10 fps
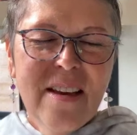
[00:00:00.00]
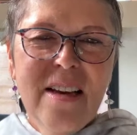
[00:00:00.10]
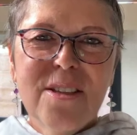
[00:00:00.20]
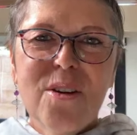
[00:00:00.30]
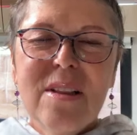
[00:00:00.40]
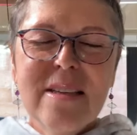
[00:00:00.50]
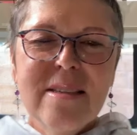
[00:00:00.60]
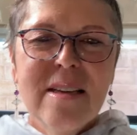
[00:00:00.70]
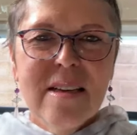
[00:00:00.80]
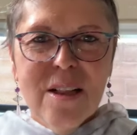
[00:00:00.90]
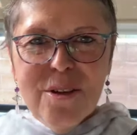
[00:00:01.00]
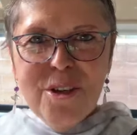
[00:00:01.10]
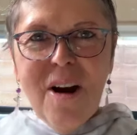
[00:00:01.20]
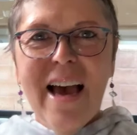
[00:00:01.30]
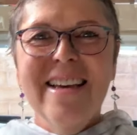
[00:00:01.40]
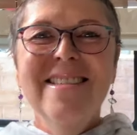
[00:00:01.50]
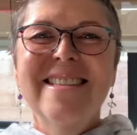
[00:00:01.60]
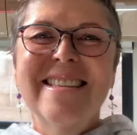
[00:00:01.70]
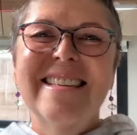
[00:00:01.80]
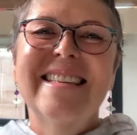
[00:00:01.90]
So listen, close your eyes
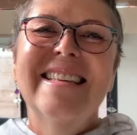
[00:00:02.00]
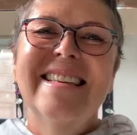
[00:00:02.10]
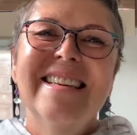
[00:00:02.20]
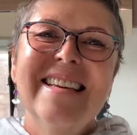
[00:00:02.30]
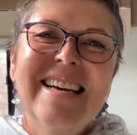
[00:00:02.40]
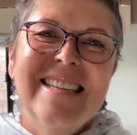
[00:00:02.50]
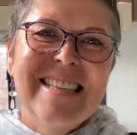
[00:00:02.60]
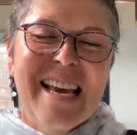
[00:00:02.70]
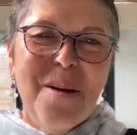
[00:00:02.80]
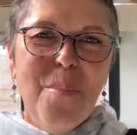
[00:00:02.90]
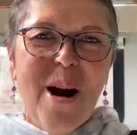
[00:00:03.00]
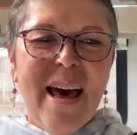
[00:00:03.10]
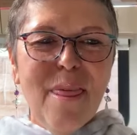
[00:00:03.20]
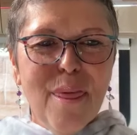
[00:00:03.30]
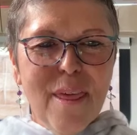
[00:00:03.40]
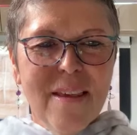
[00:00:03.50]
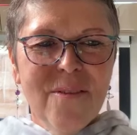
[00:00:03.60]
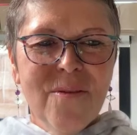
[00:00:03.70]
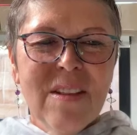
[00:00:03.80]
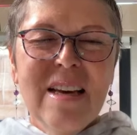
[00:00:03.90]
and take a breath
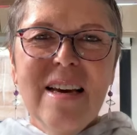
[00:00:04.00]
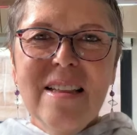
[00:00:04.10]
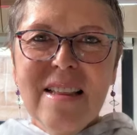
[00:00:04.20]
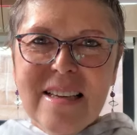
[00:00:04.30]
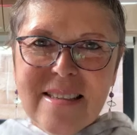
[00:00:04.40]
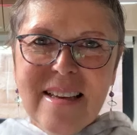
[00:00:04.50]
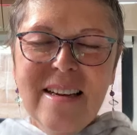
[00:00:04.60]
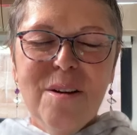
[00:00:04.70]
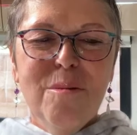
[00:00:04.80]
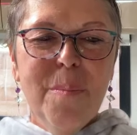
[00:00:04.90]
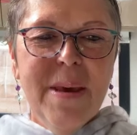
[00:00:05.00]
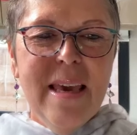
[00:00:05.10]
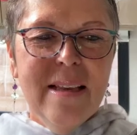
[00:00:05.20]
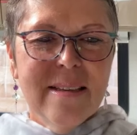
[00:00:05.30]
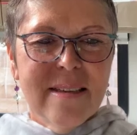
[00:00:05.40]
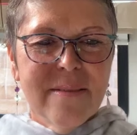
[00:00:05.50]
and listen and repeat.